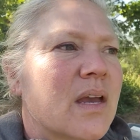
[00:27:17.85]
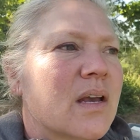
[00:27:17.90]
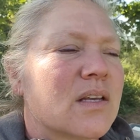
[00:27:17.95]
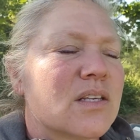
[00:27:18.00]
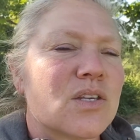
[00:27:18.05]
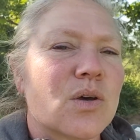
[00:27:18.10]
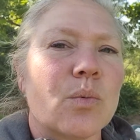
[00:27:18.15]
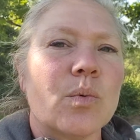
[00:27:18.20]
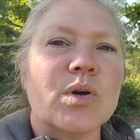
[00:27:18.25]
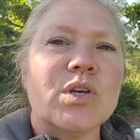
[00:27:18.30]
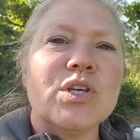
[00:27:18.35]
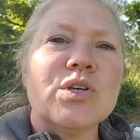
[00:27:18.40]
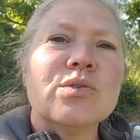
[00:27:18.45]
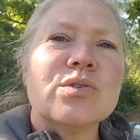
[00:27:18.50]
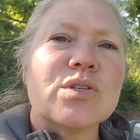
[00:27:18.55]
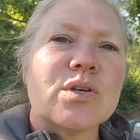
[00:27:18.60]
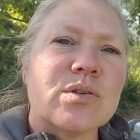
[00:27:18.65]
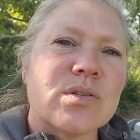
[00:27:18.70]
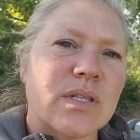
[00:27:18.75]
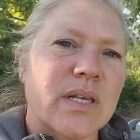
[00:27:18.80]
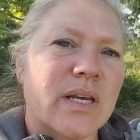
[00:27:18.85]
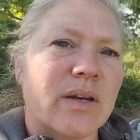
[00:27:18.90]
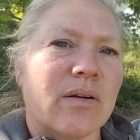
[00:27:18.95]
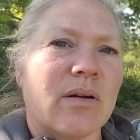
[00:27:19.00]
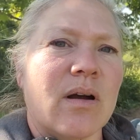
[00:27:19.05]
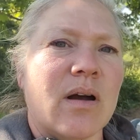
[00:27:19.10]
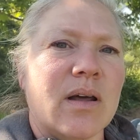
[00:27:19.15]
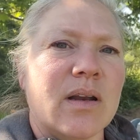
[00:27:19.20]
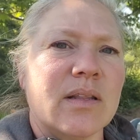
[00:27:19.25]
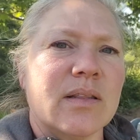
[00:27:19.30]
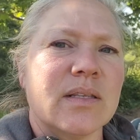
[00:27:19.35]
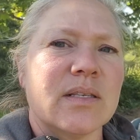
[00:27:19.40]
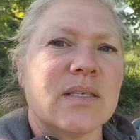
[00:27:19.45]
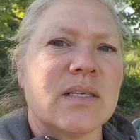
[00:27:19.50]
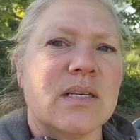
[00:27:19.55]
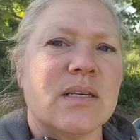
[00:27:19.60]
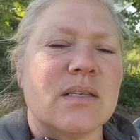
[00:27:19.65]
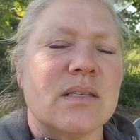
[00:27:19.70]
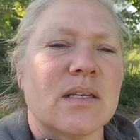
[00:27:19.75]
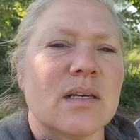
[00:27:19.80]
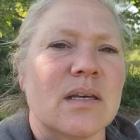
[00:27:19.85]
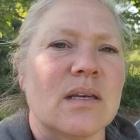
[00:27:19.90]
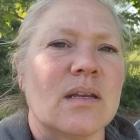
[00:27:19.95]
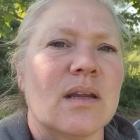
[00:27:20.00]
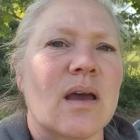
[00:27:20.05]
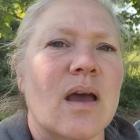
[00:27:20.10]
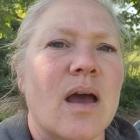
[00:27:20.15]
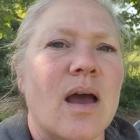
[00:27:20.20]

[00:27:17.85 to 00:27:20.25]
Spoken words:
So we'll use those later on in the season,